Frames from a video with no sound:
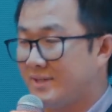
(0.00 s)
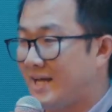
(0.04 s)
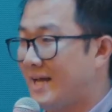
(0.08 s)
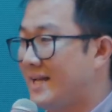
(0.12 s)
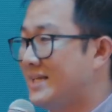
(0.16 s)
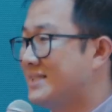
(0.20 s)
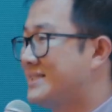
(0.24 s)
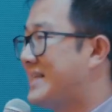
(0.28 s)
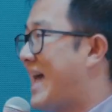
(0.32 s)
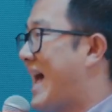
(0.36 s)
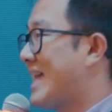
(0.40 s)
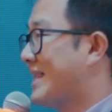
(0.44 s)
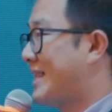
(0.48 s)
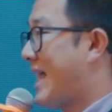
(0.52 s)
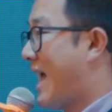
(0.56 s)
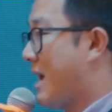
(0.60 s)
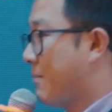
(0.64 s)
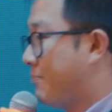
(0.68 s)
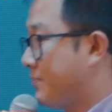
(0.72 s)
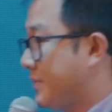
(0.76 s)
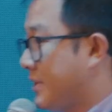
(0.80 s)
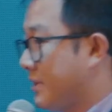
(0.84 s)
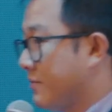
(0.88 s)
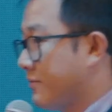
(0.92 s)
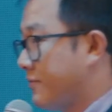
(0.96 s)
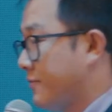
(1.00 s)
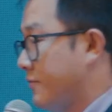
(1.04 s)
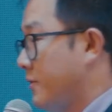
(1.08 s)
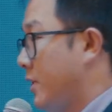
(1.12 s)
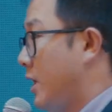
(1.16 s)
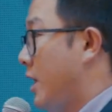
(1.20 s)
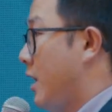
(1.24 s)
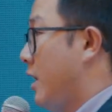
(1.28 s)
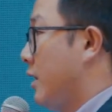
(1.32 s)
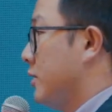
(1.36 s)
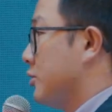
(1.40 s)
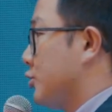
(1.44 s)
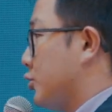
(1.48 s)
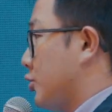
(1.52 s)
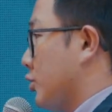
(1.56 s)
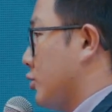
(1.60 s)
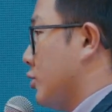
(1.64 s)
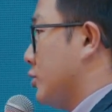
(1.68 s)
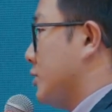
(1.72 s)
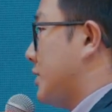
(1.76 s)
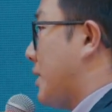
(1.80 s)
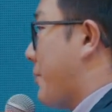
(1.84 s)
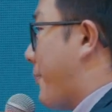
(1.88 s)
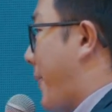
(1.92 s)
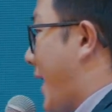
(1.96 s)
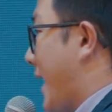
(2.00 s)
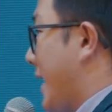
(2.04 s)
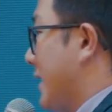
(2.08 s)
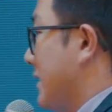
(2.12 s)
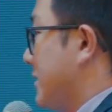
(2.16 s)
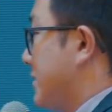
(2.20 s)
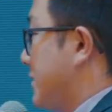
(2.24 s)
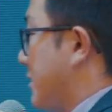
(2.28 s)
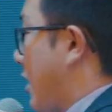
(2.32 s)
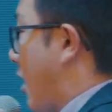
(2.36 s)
that is adaptive to the pace